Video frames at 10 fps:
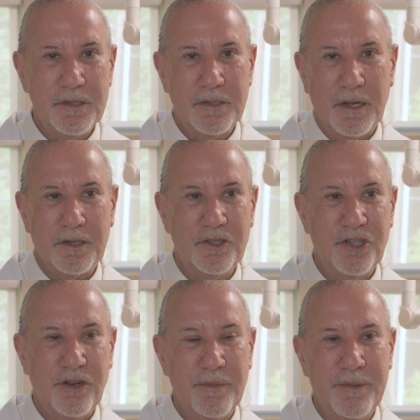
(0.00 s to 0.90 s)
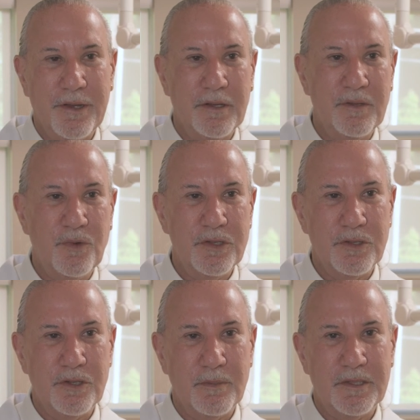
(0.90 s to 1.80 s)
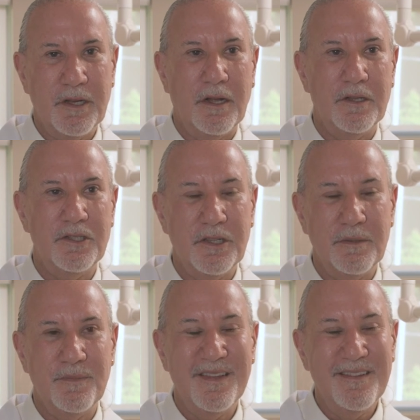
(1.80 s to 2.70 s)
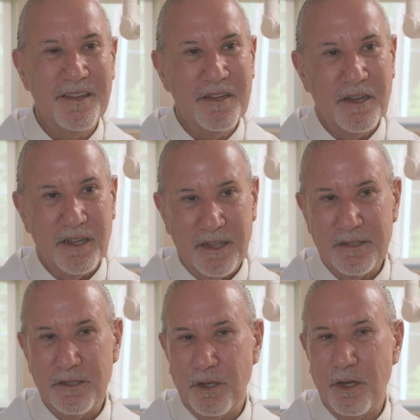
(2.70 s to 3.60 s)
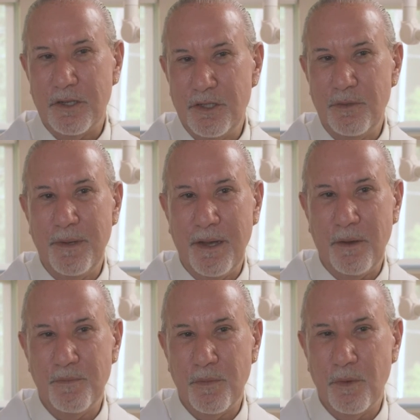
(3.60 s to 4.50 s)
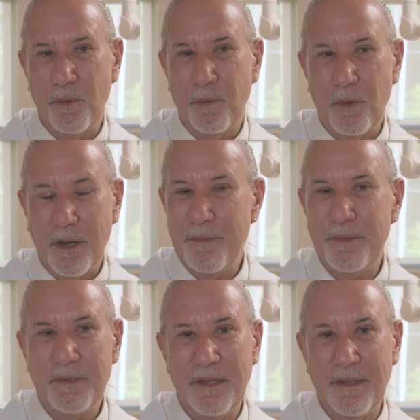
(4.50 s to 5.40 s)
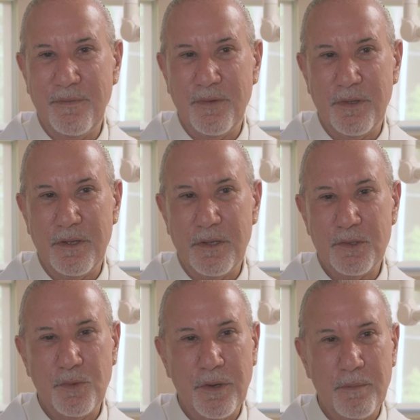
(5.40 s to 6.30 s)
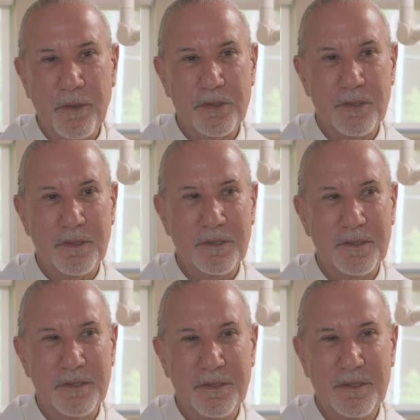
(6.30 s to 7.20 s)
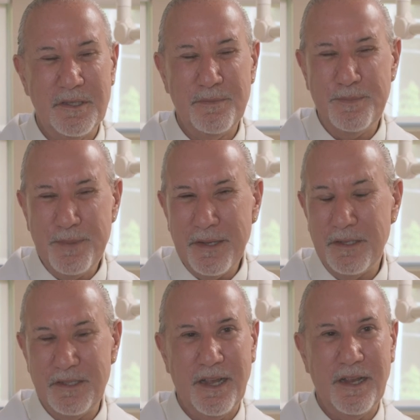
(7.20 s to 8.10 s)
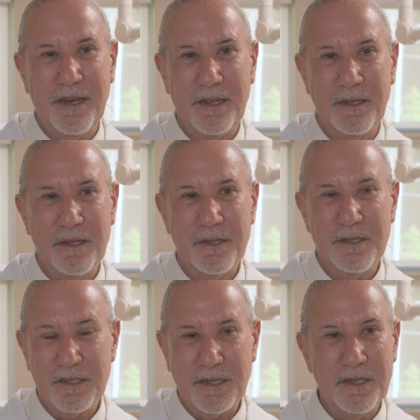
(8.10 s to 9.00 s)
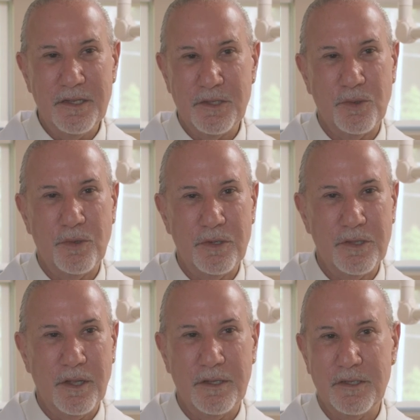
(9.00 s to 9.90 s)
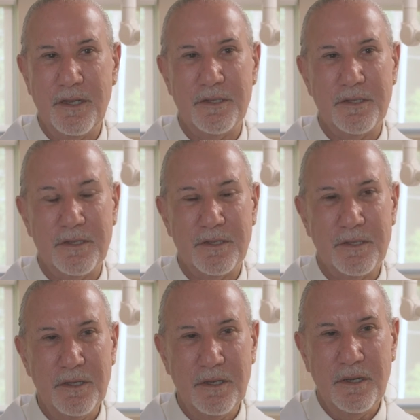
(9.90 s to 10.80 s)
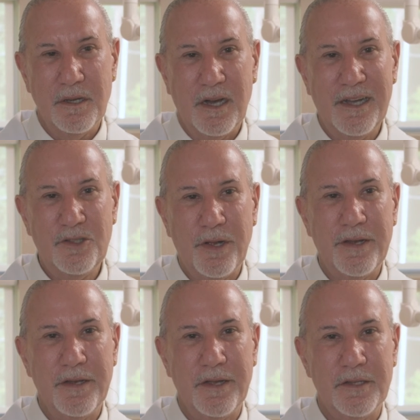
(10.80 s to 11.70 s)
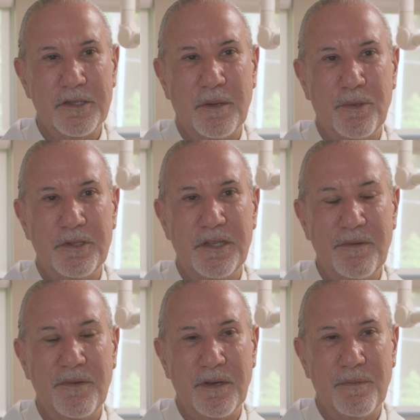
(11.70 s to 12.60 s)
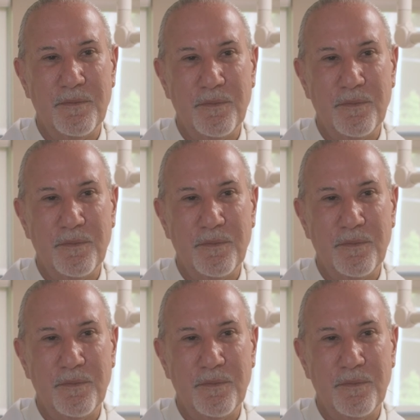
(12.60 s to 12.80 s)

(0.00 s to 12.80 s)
is Dr. Jerry Bagel of Windsor Dermatology. I'd like to talk to you about what I believe is one of the most debilitating skin disorders that exists, Hidradenitis Suppurativa.